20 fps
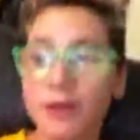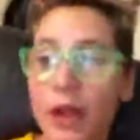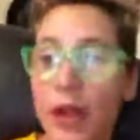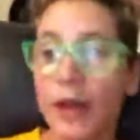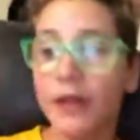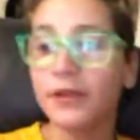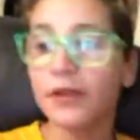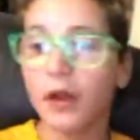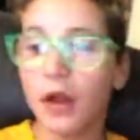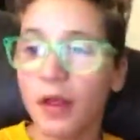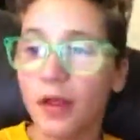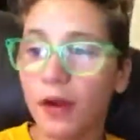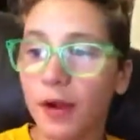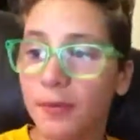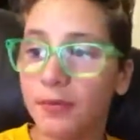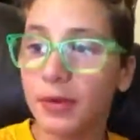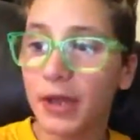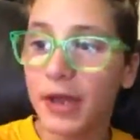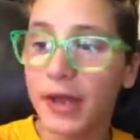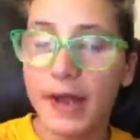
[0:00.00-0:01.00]
you guys another
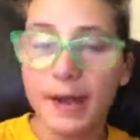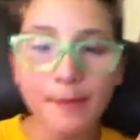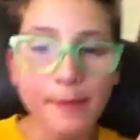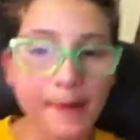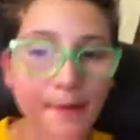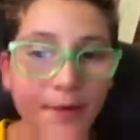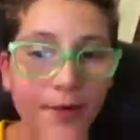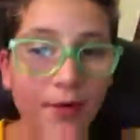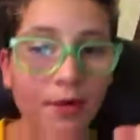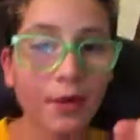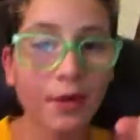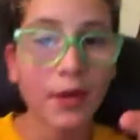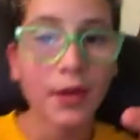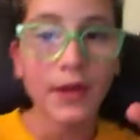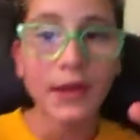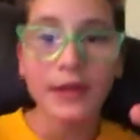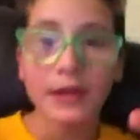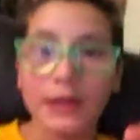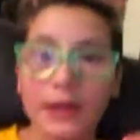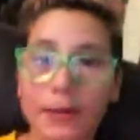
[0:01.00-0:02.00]
update. Remember
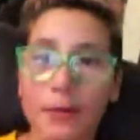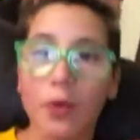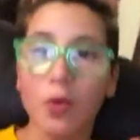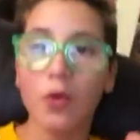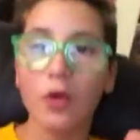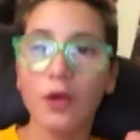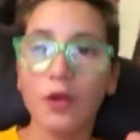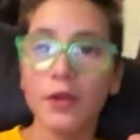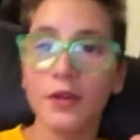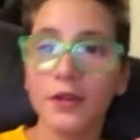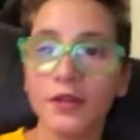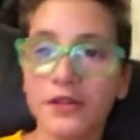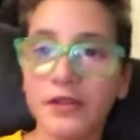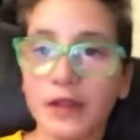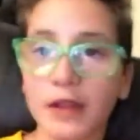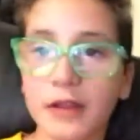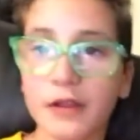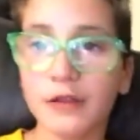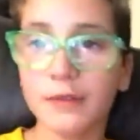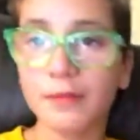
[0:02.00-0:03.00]
keep cool, stay